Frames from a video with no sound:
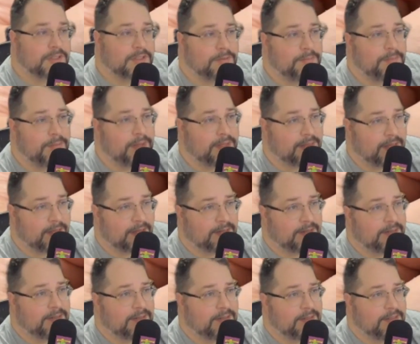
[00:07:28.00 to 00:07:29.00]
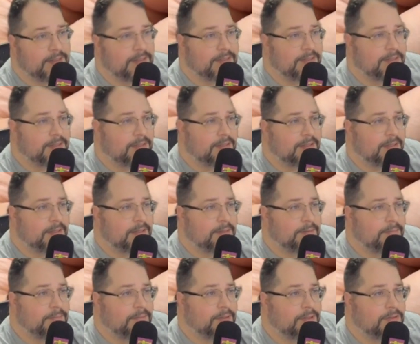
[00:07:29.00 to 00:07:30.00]
to make that a
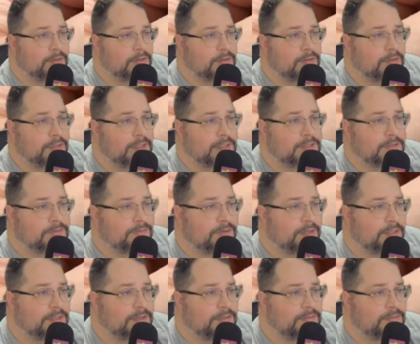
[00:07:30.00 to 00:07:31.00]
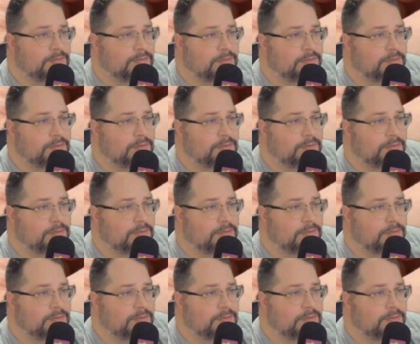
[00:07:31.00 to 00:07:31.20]
little less effective.